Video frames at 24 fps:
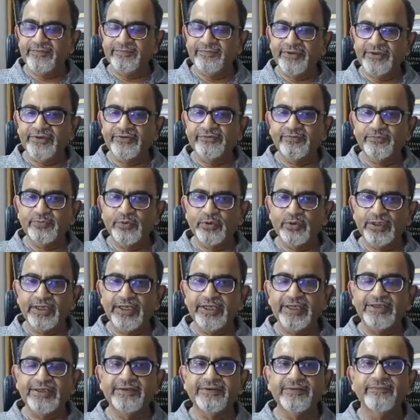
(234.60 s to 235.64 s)
this
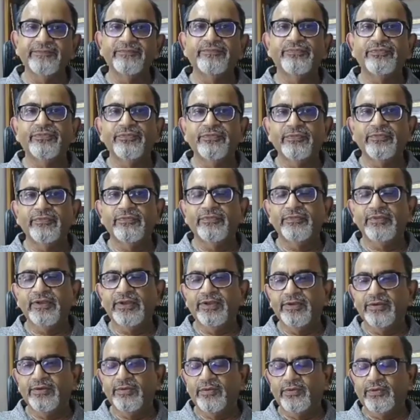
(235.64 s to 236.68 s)
booklet
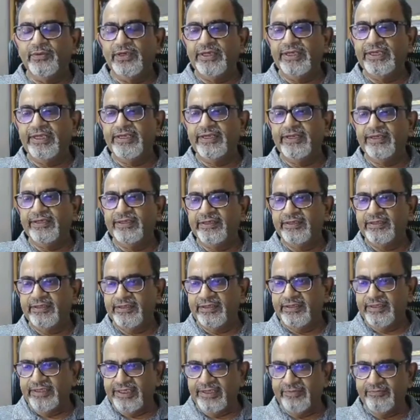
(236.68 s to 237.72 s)
only
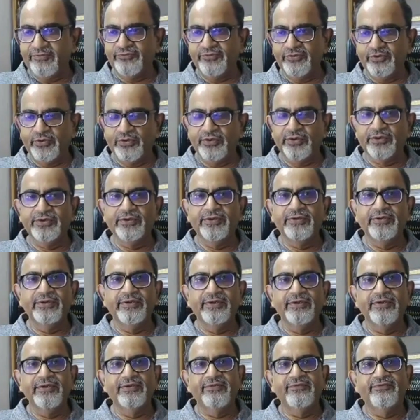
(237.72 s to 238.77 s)
day before
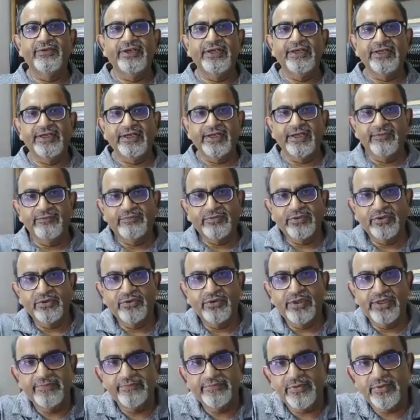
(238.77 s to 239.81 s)
when he came to know
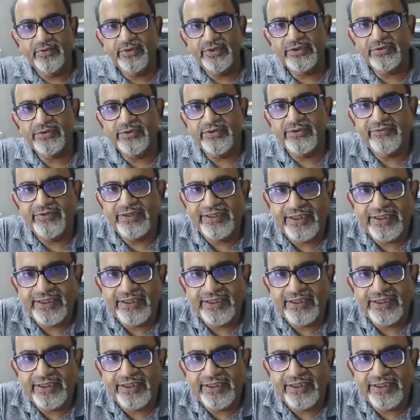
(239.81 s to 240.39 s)
I am going to give a